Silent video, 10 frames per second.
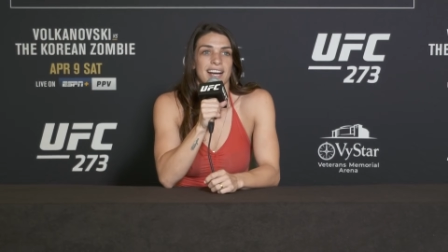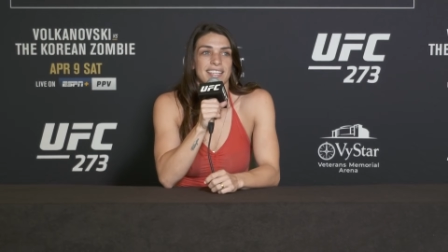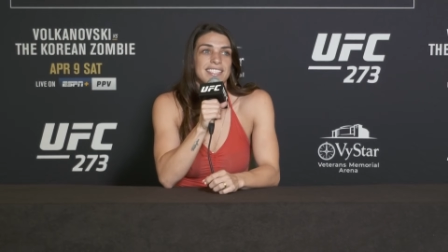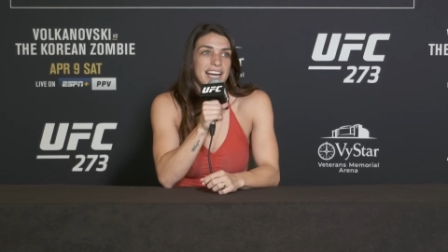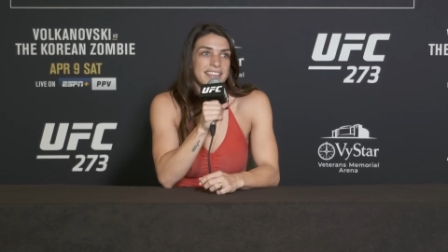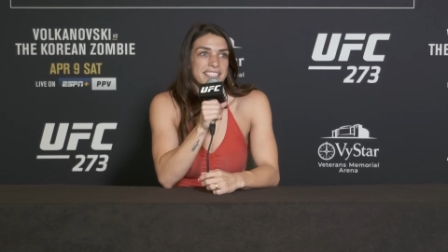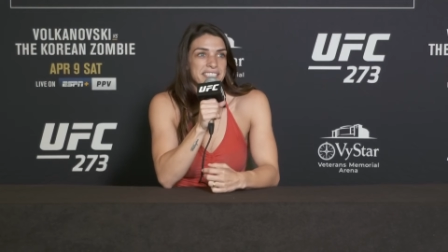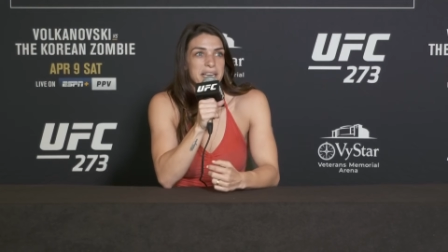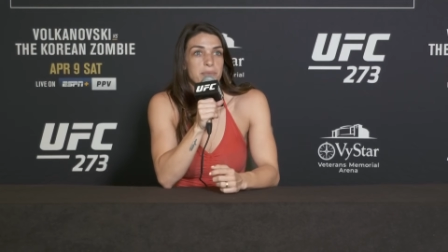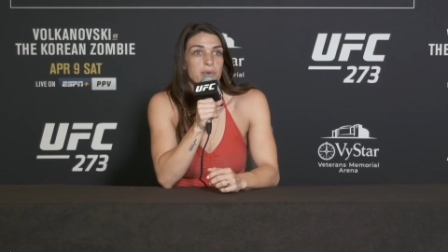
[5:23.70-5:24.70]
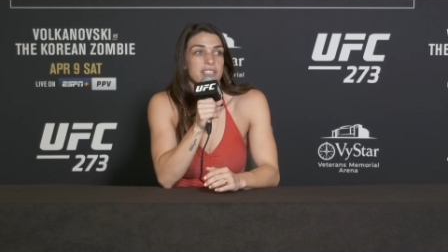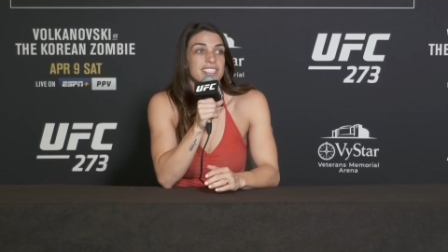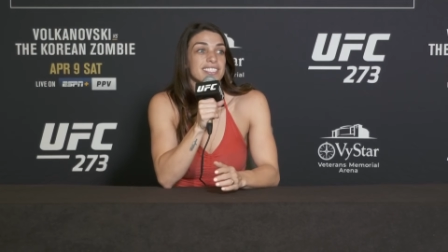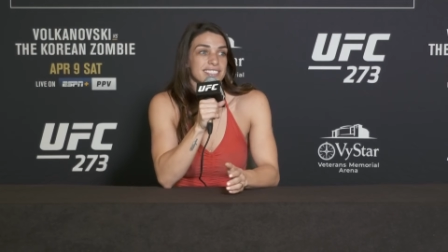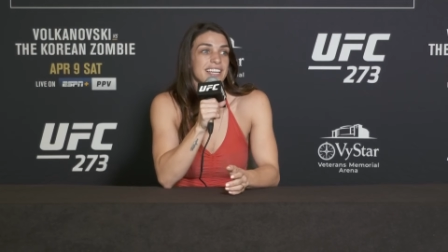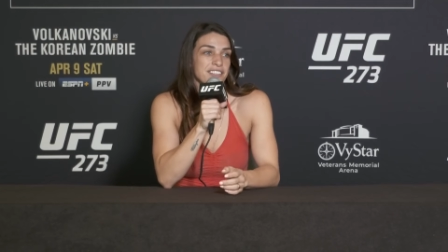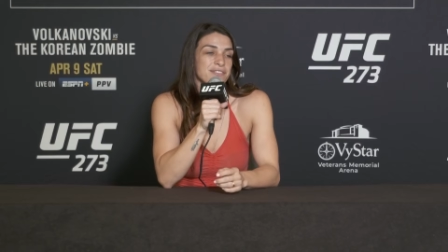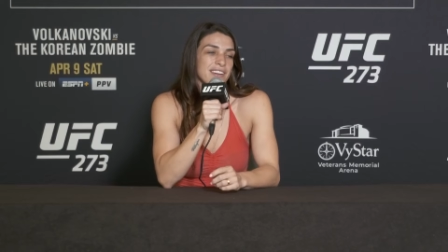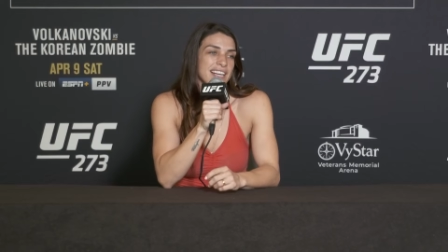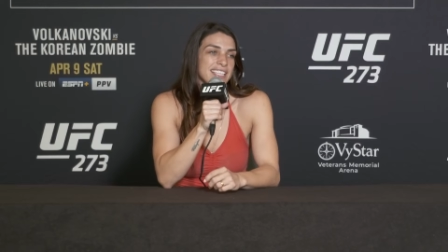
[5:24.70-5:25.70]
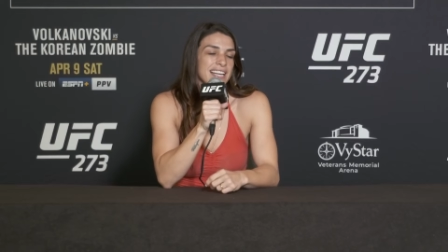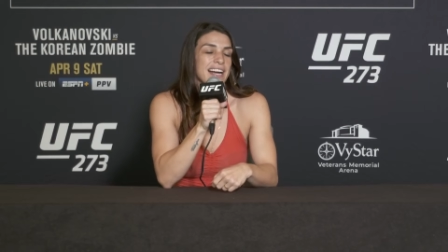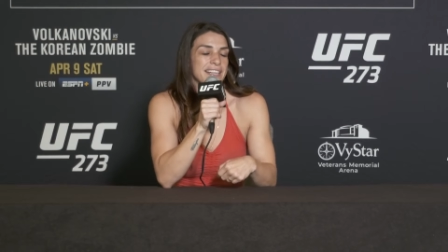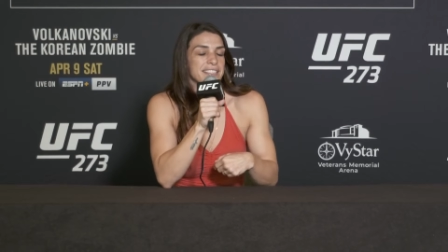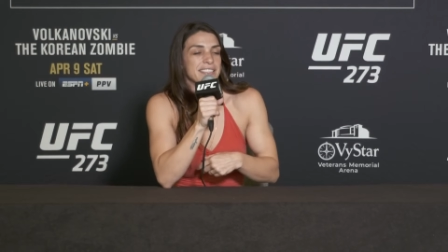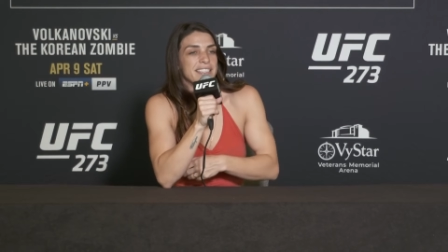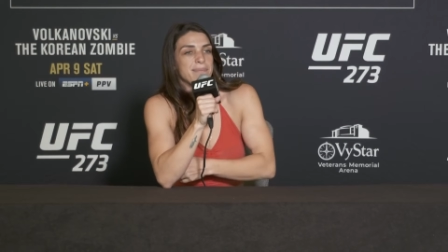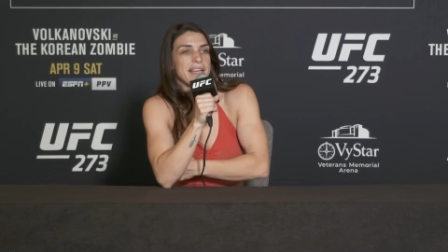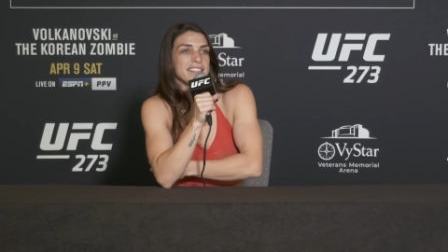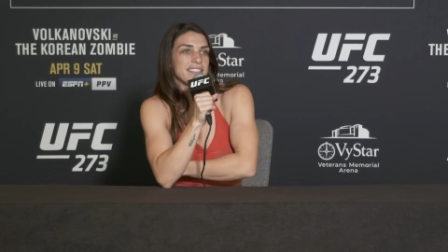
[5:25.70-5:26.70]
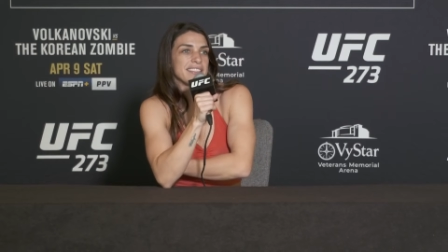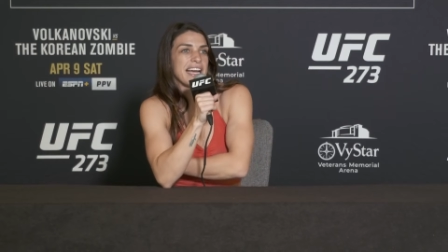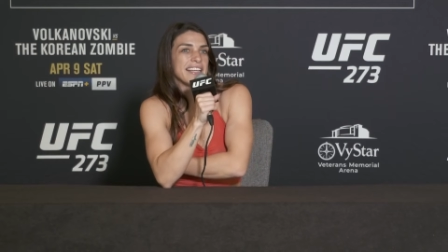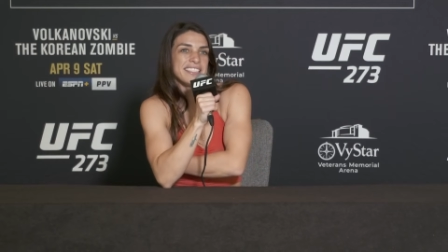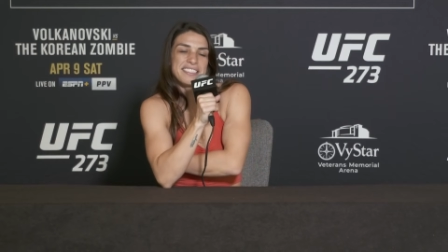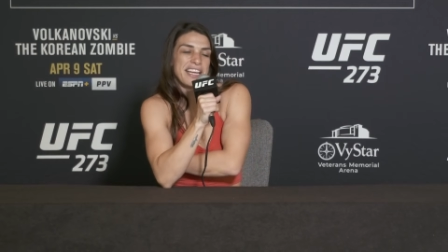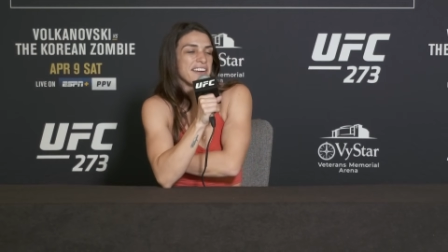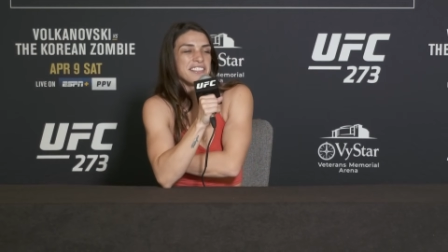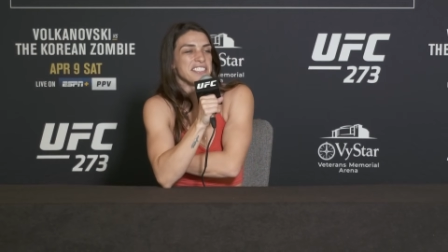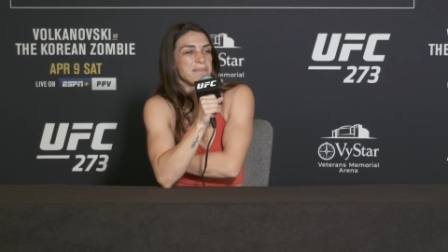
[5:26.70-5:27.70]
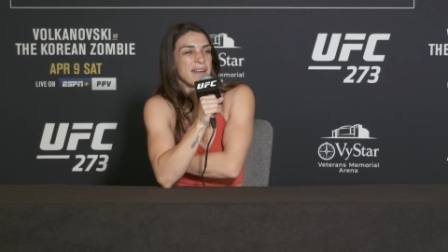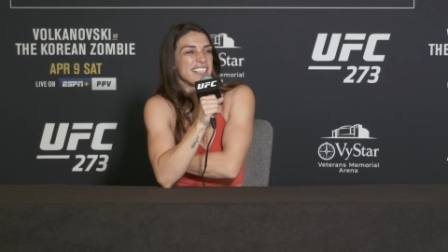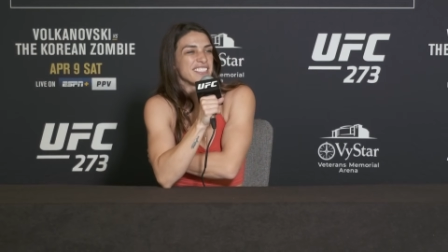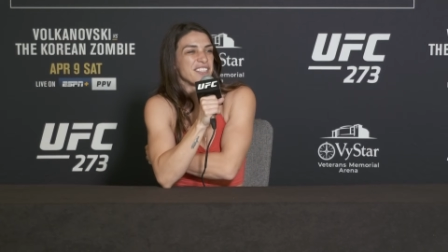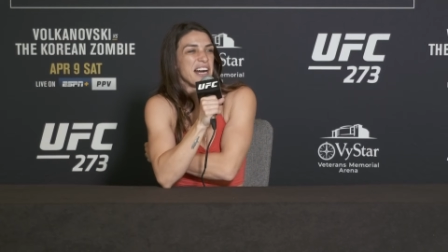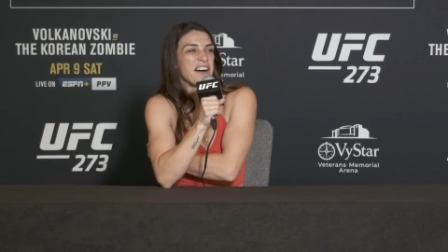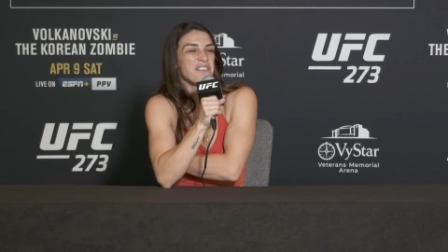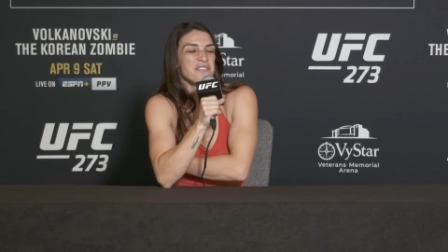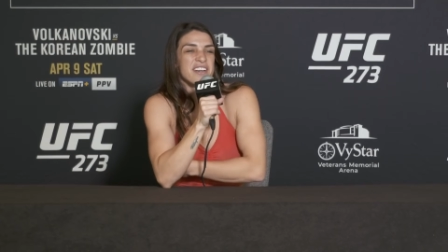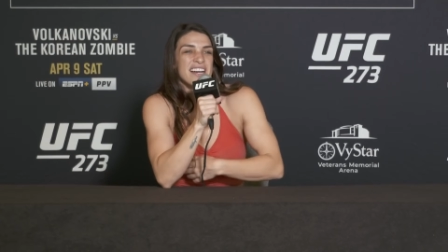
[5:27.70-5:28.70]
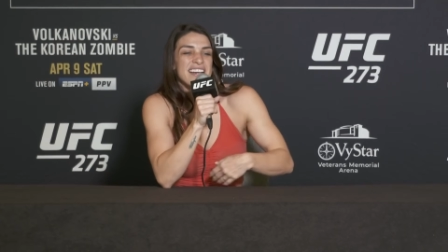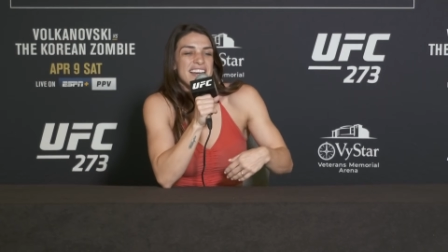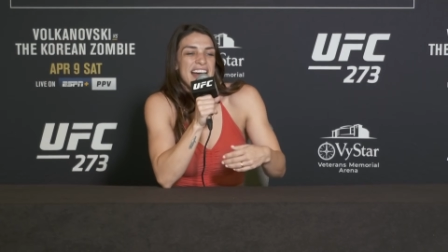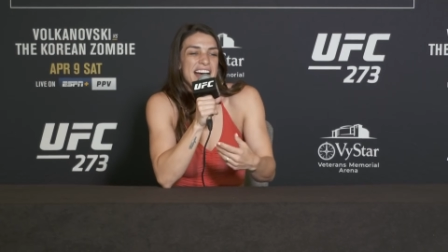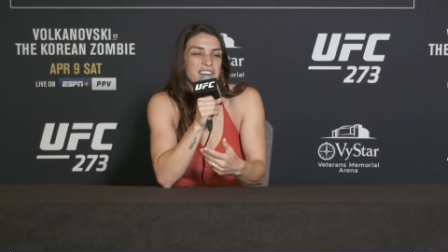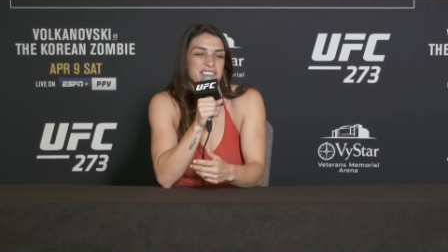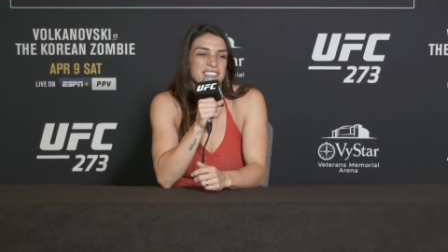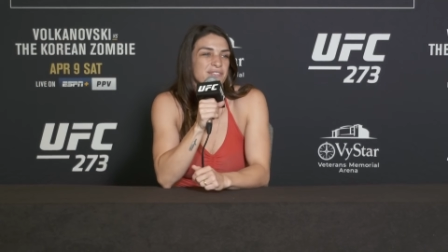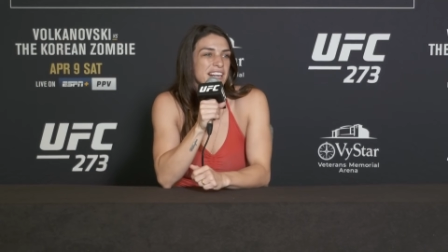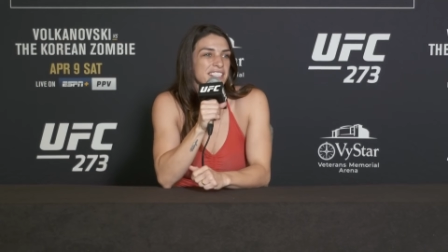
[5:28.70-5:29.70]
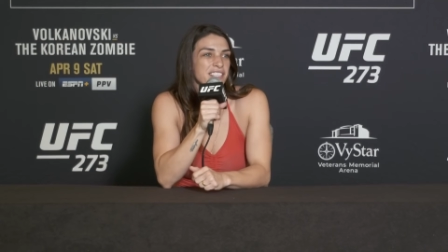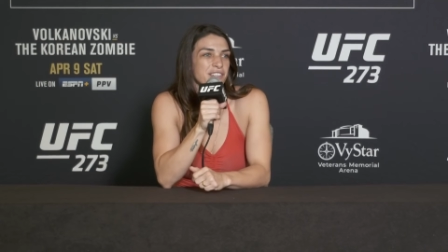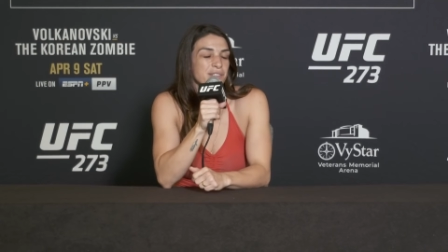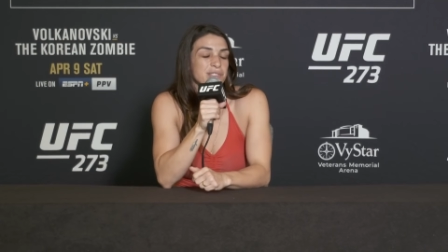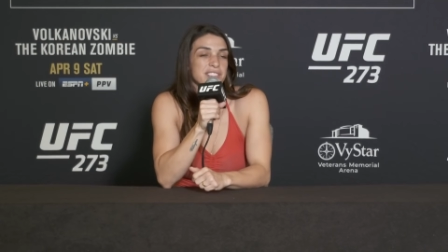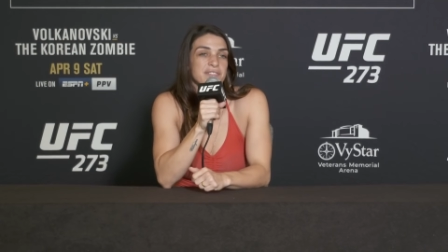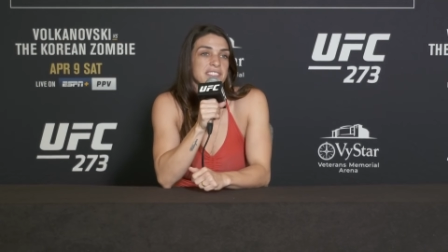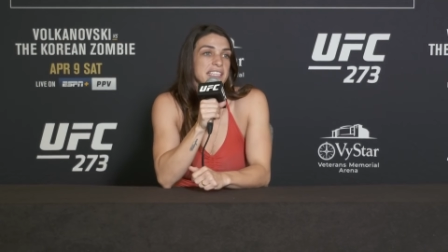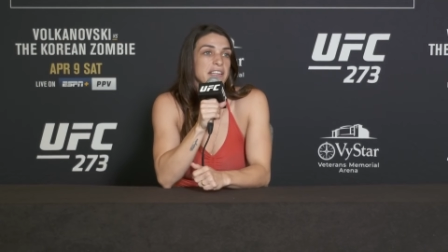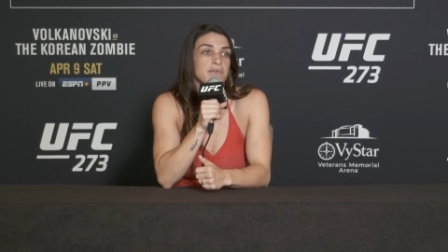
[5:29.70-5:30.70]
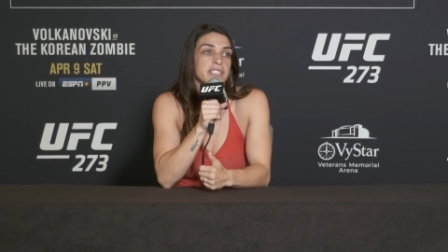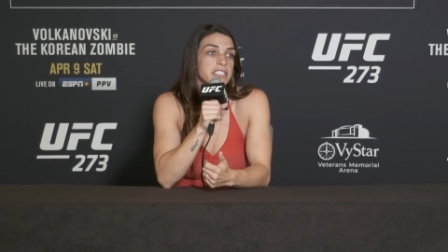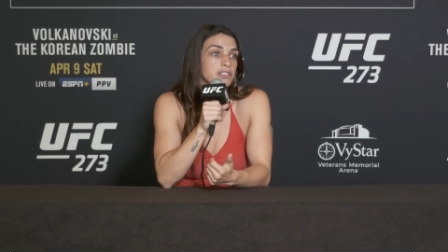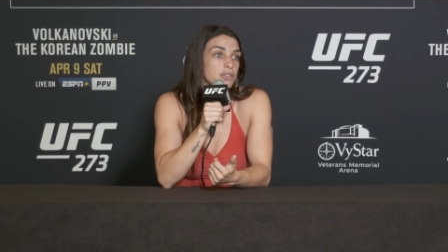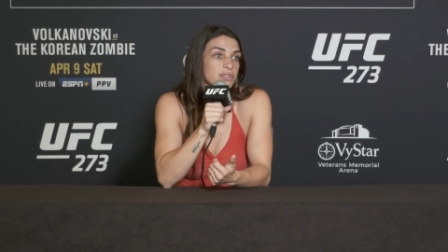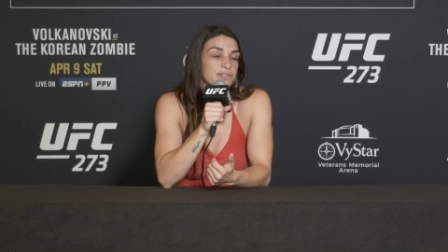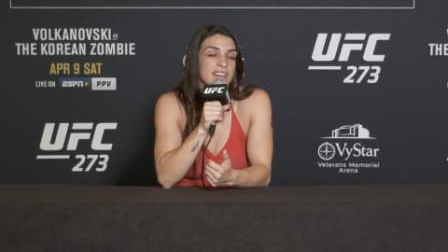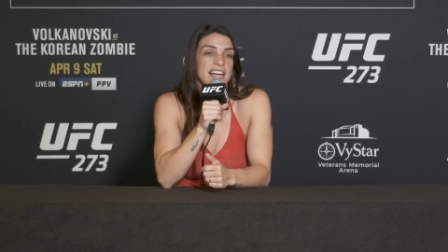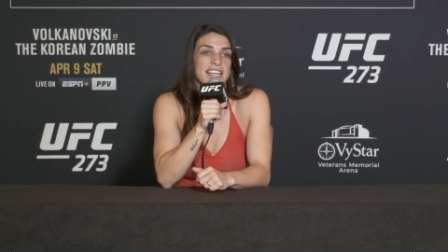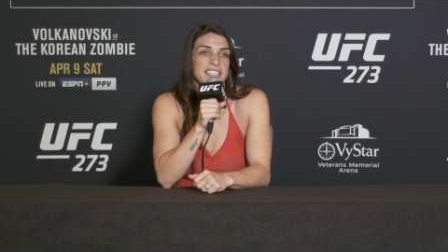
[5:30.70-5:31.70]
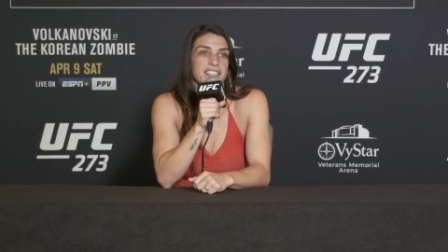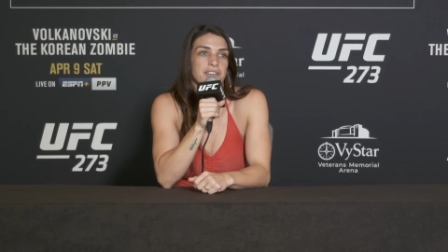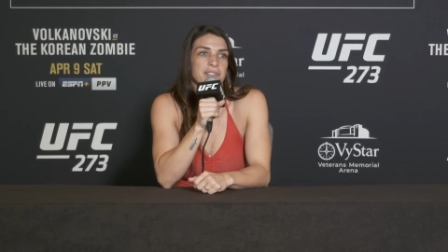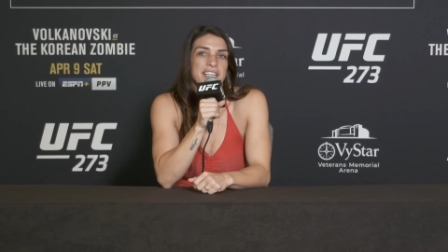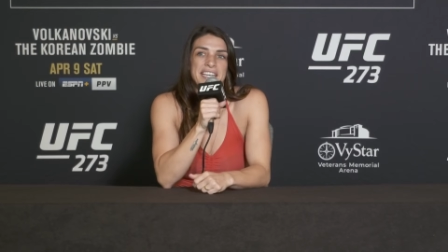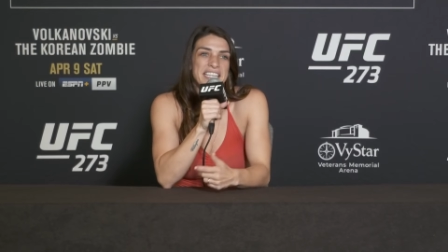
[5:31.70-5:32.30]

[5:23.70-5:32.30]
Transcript: Yeah, I think a number one contender fight, yeah, it depends. I think everything depends, you know, how how this fight goes, if it's like a really close fight, you know.